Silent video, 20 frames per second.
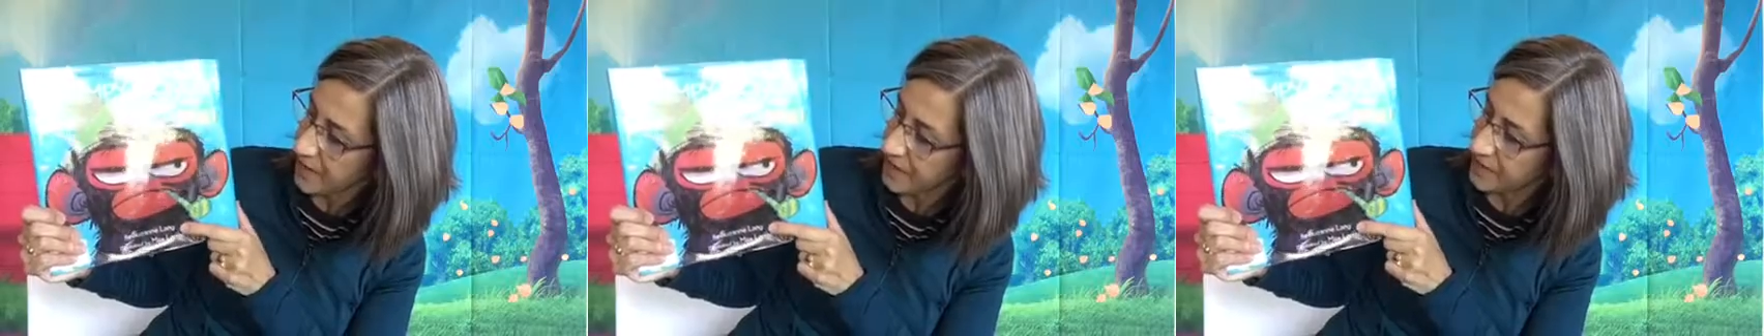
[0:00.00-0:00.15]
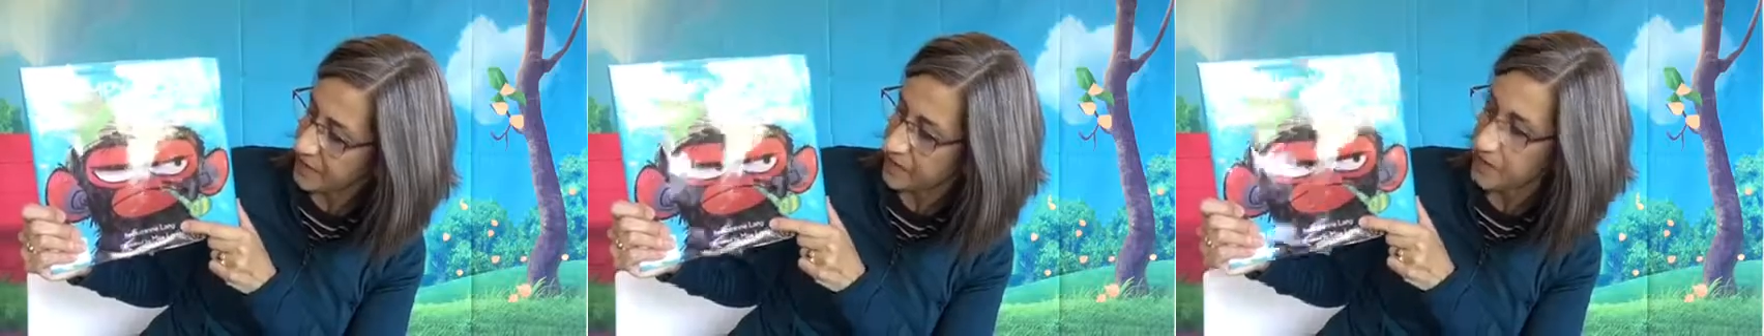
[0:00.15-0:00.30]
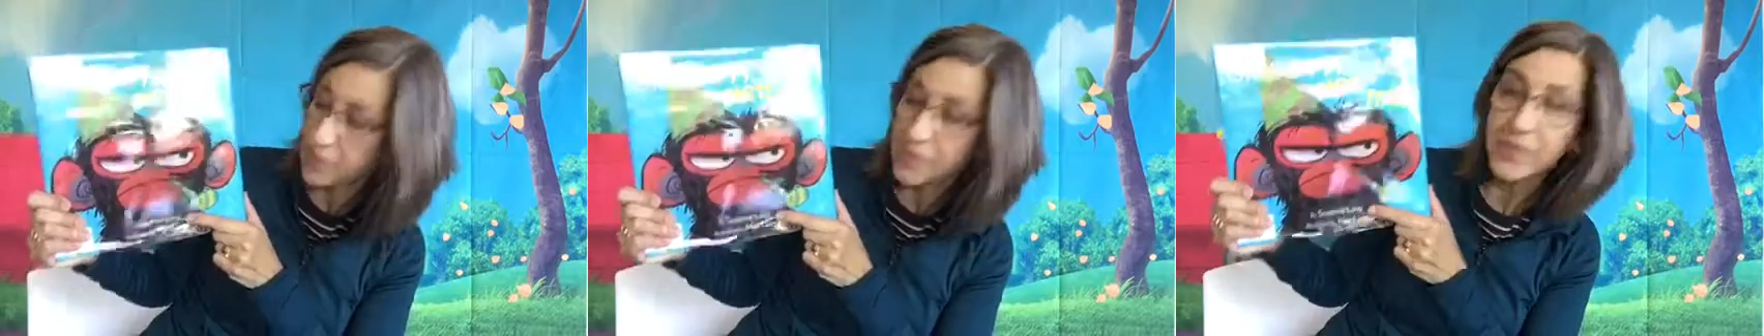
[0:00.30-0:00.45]

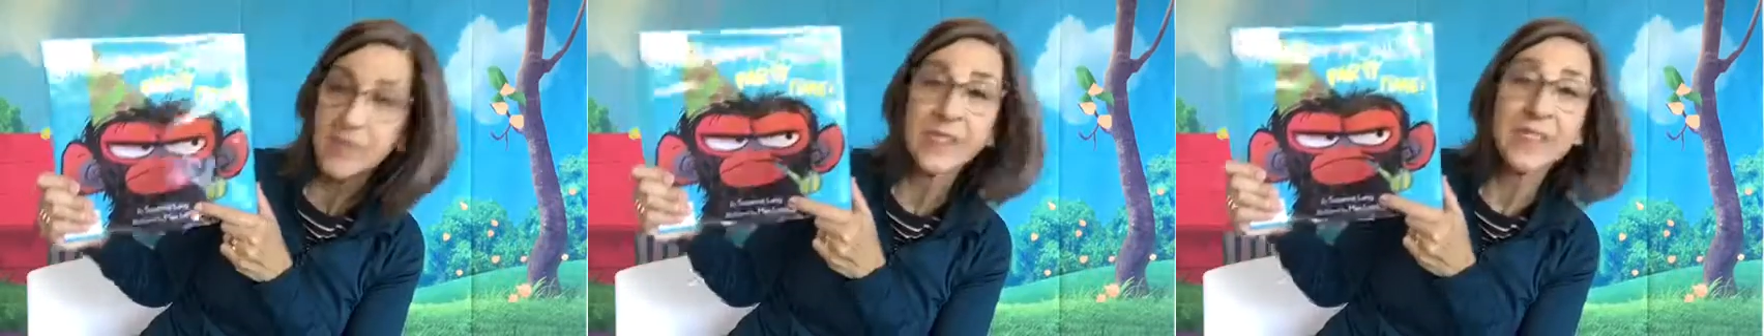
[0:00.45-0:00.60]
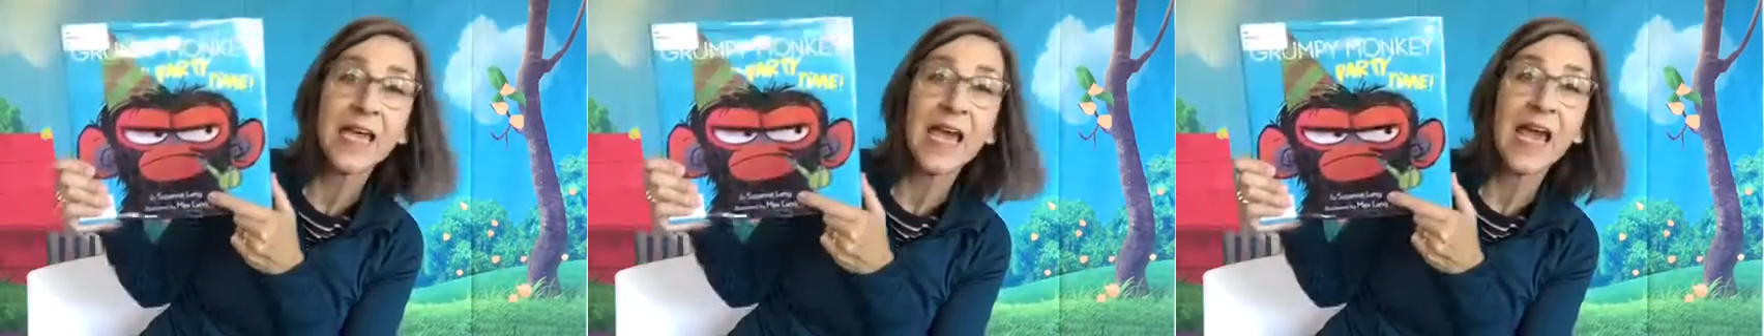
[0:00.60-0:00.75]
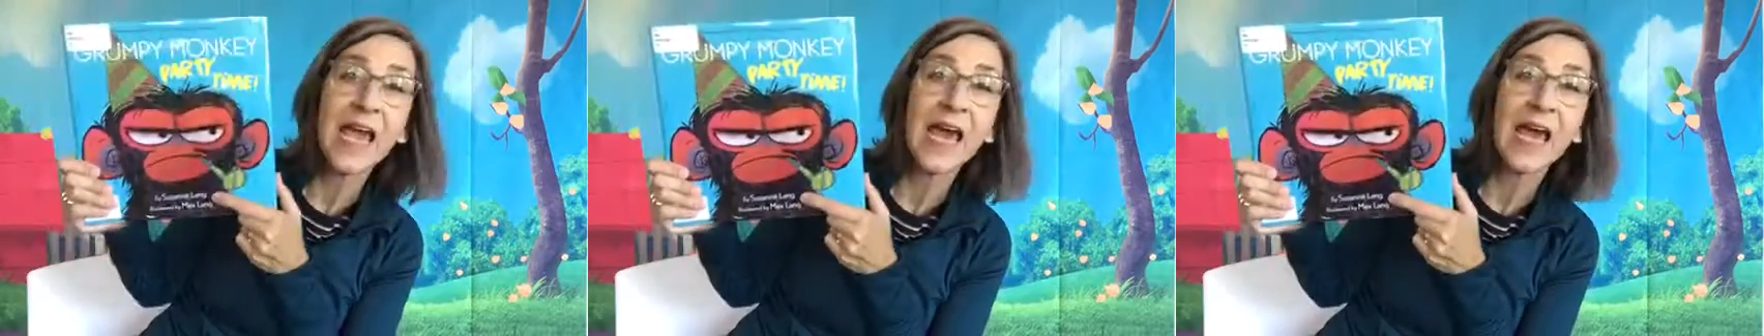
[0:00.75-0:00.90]

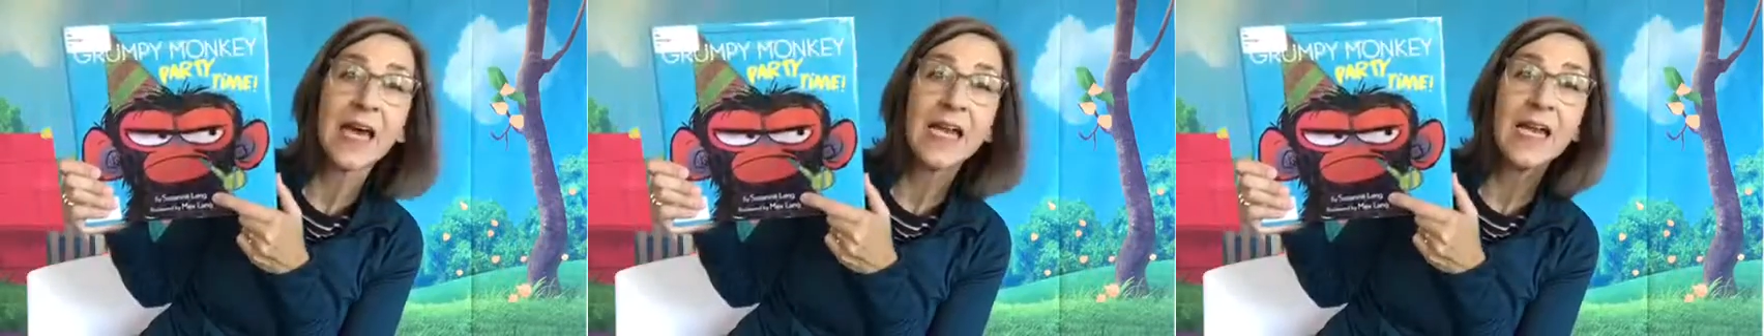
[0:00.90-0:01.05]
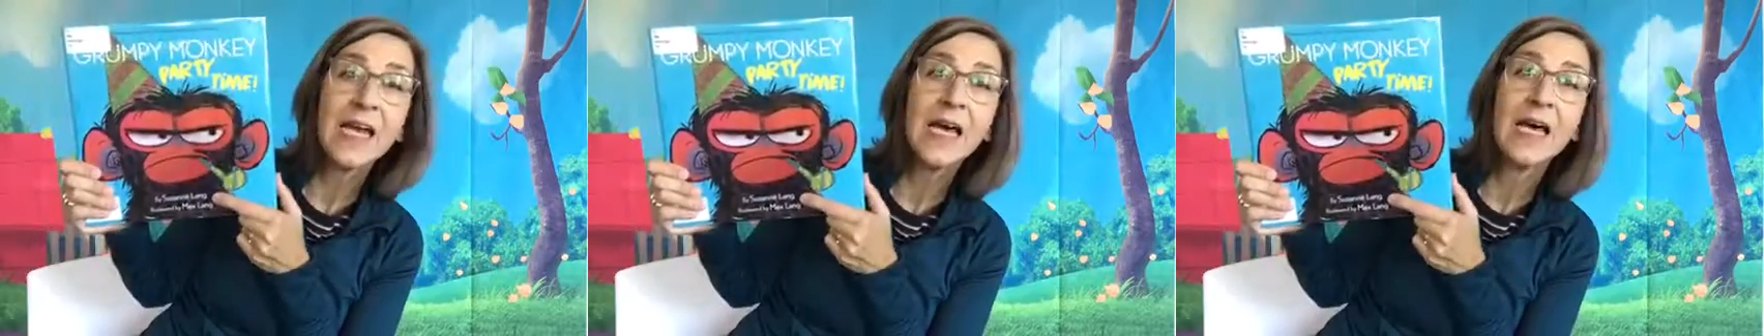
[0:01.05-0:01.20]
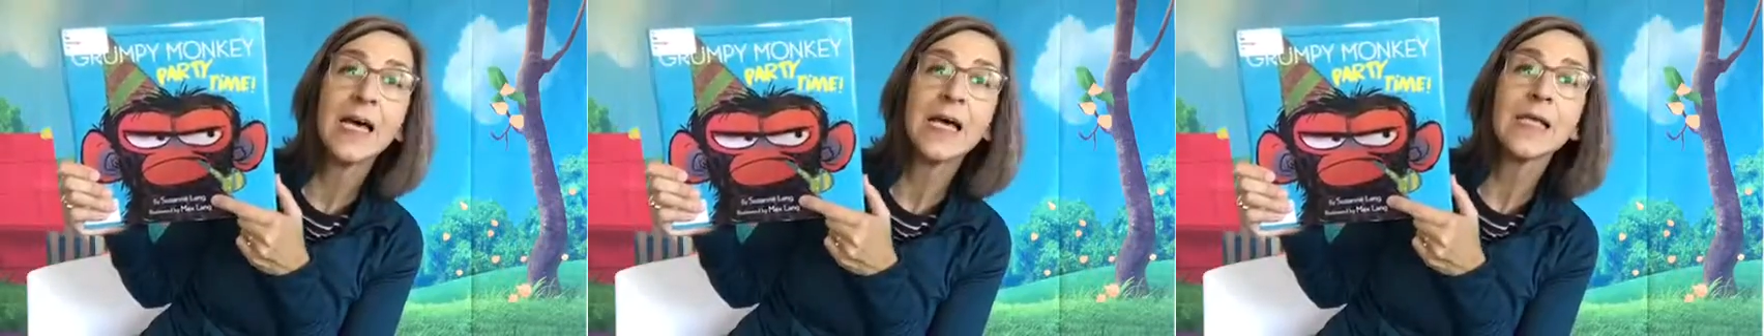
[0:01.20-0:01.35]
Suzanne
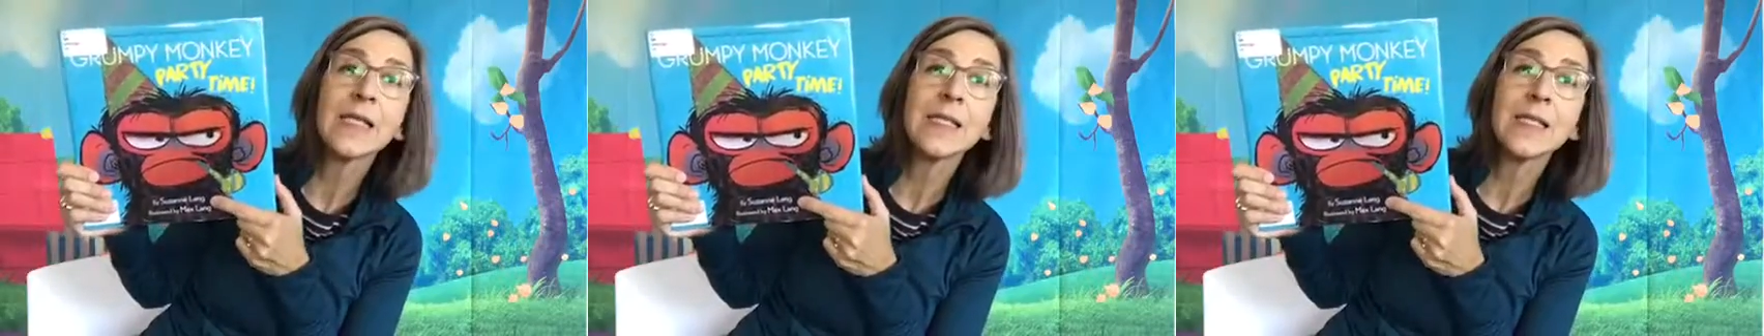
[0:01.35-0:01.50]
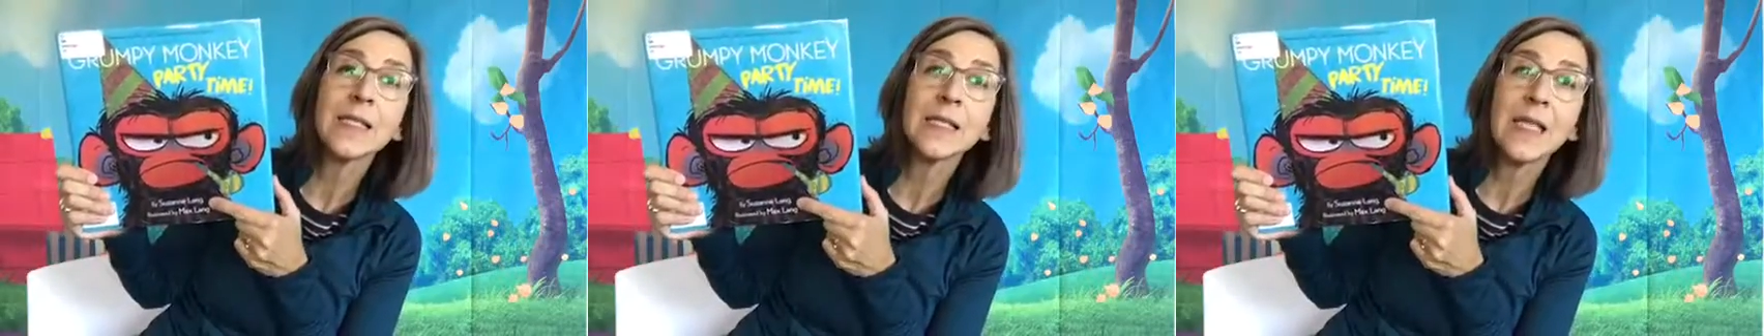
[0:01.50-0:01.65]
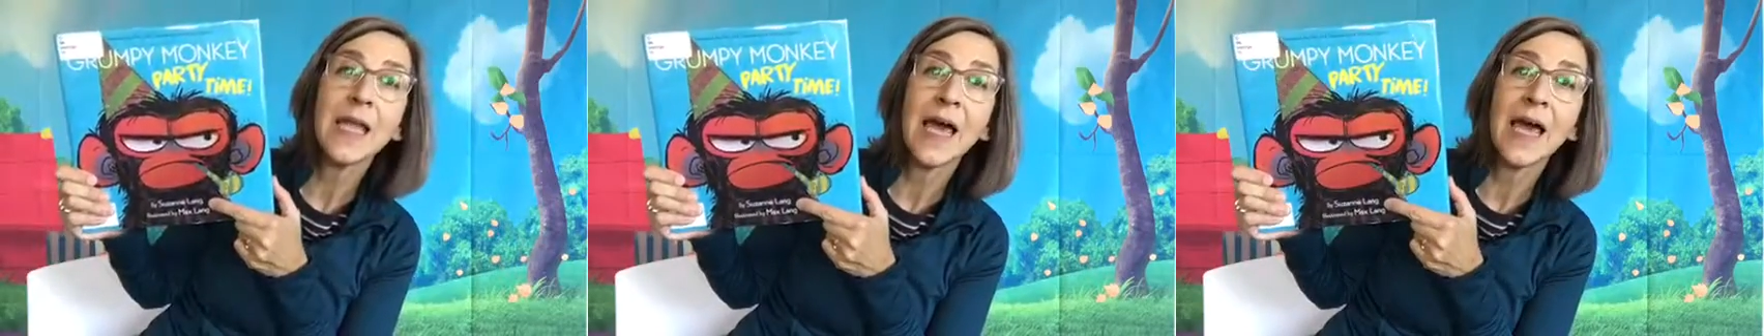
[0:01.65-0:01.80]

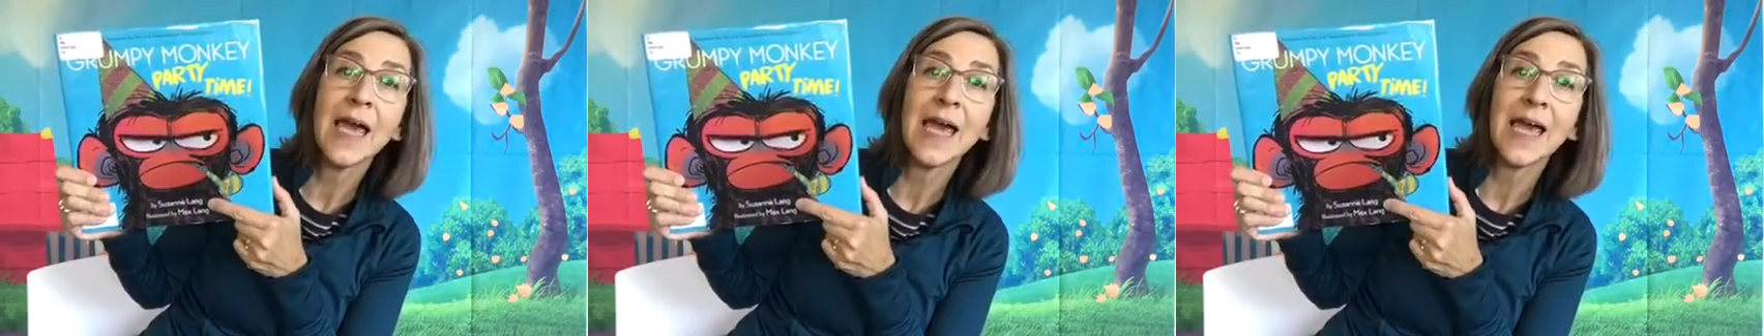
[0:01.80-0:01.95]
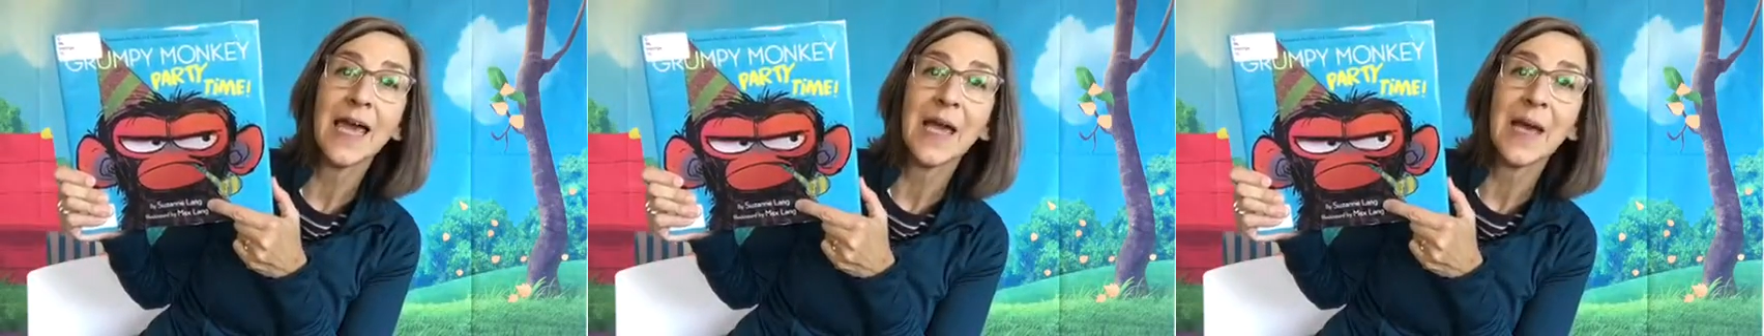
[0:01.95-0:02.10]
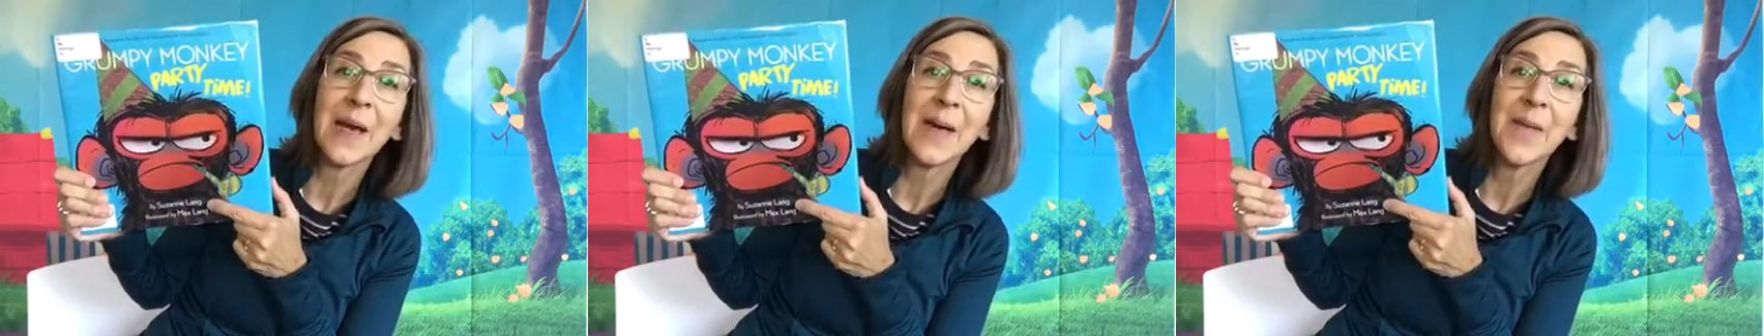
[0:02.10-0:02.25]

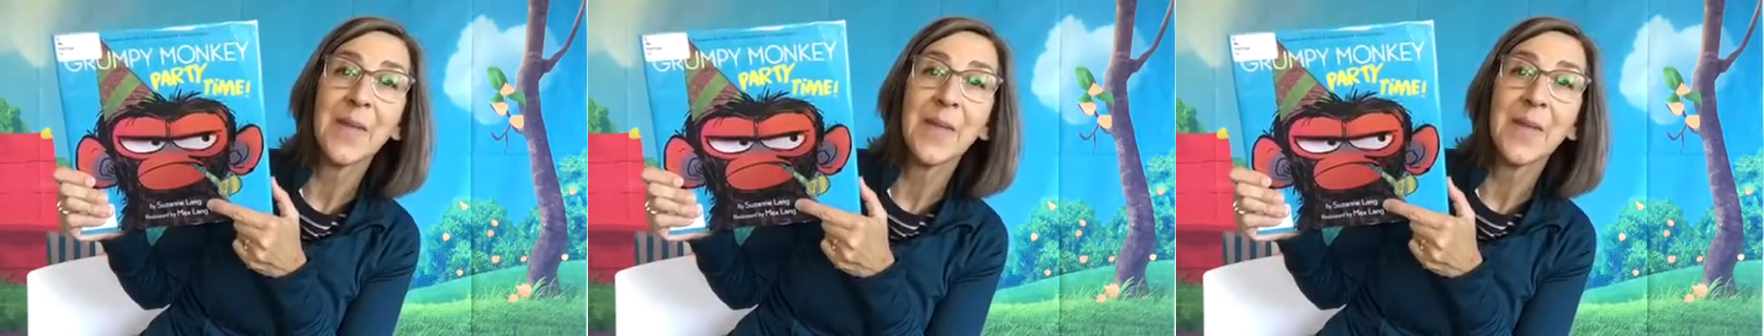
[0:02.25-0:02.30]
Lang.